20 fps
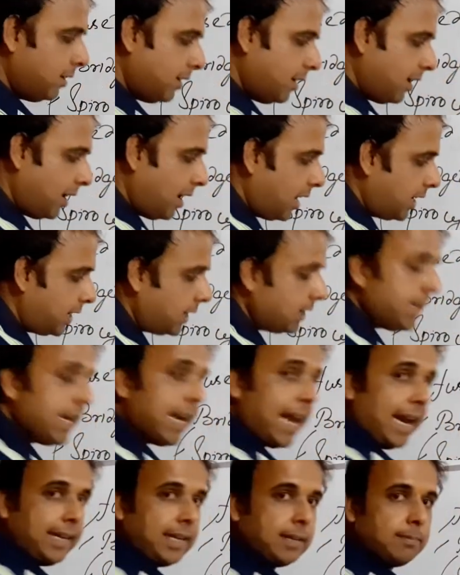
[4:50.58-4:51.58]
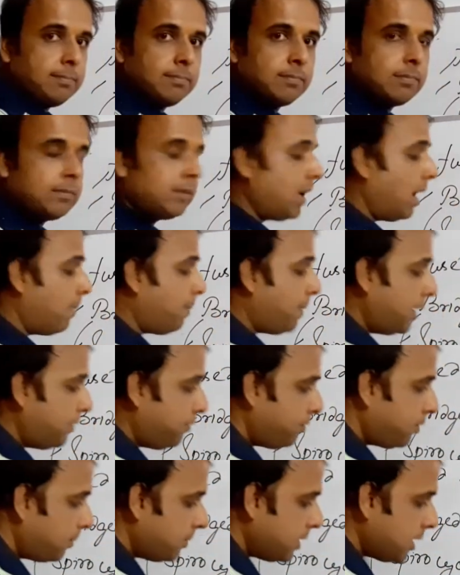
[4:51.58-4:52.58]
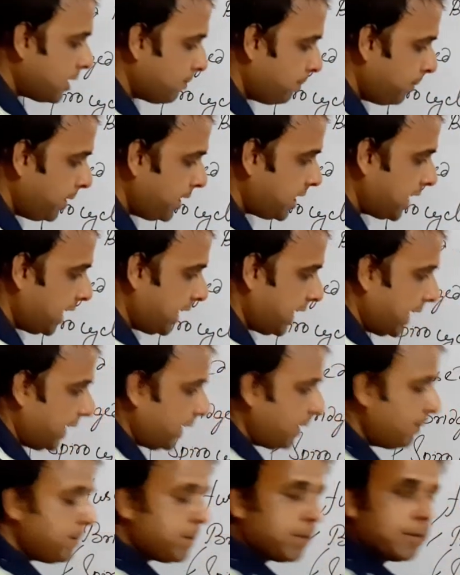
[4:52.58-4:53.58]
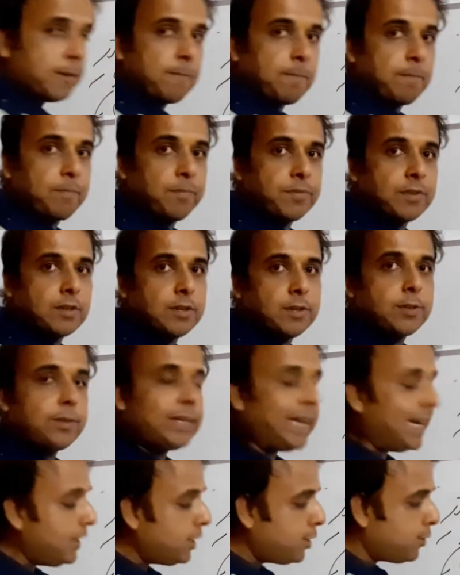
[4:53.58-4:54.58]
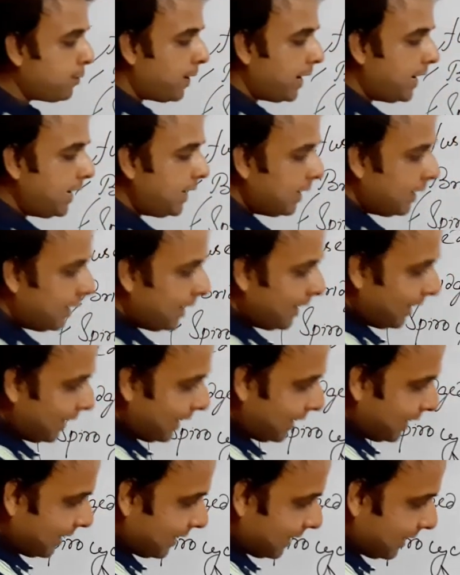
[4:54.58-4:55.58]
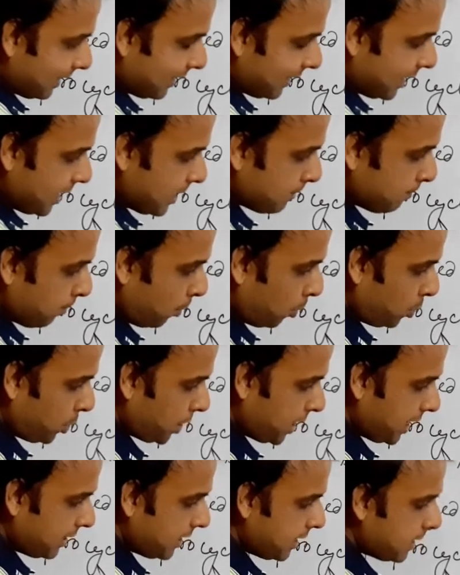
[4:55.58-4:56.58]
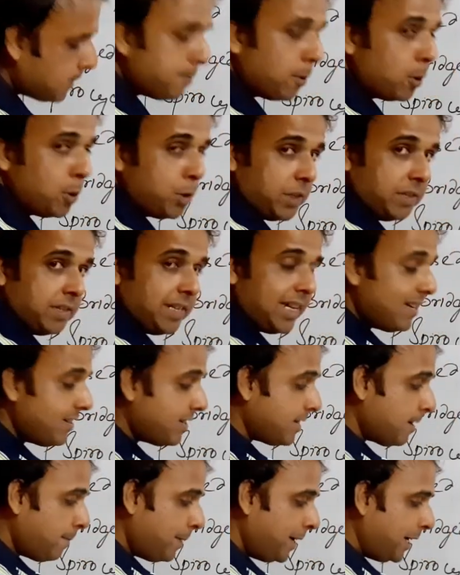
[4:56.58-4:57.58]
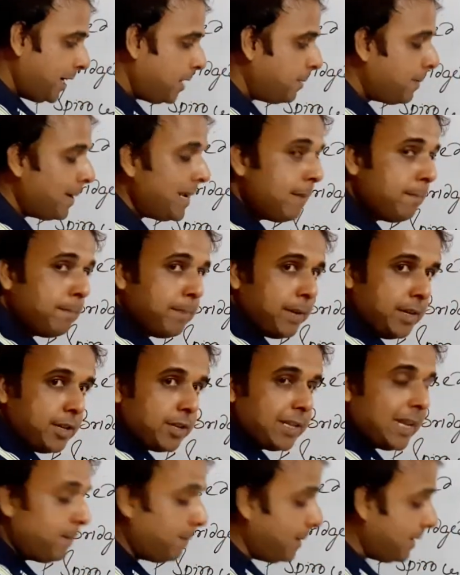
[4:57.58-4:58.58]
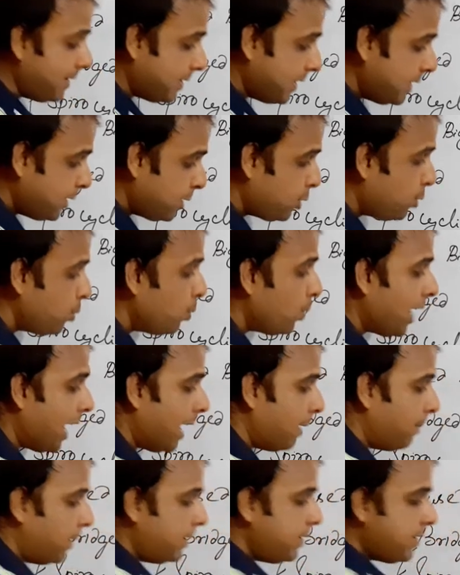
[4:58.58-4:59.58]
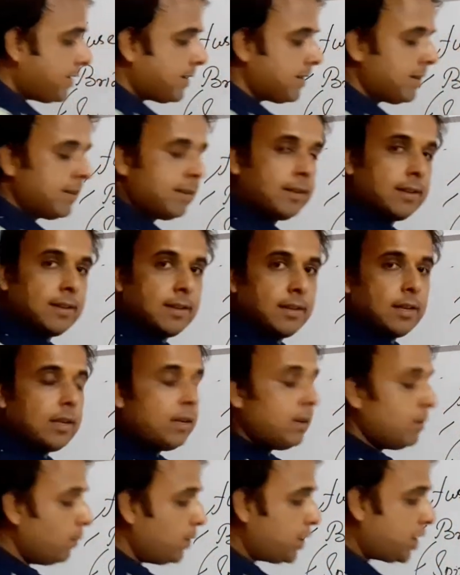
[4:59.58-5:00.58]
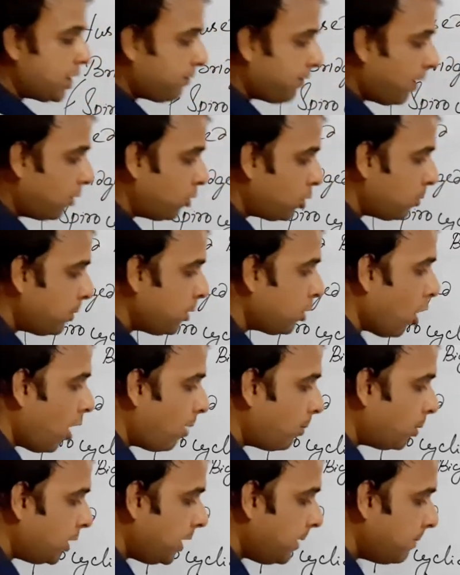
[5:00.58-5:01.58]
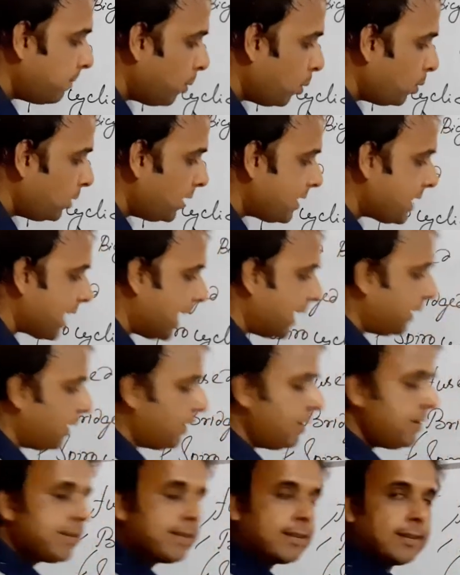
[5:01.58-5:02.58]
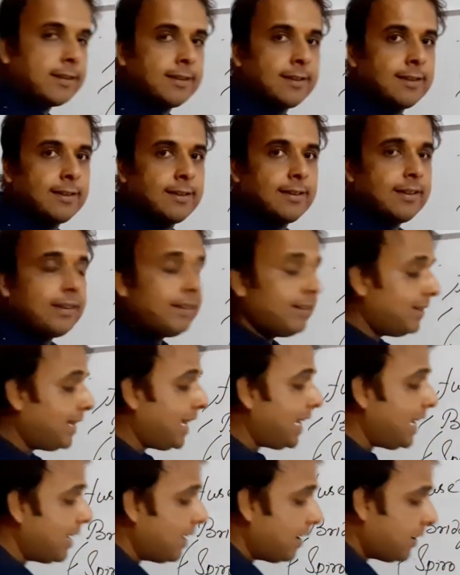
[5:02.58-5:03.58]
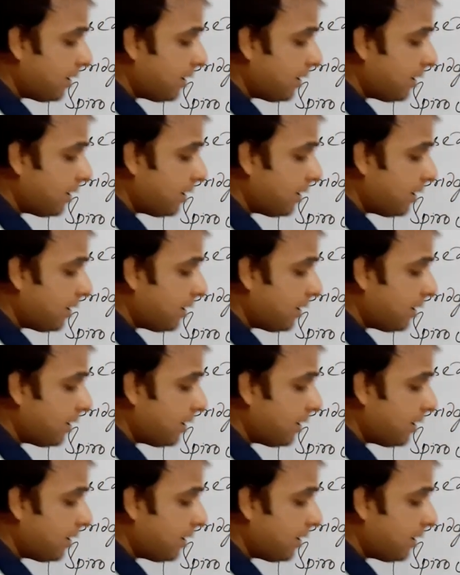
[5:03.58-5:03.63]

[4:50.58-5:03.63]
Another atom, apart from this bridgehead atoms. So that is why this portion and this portion, they are separated by a bridge. That means these two carbons, which are found to be common in both the cycles, they are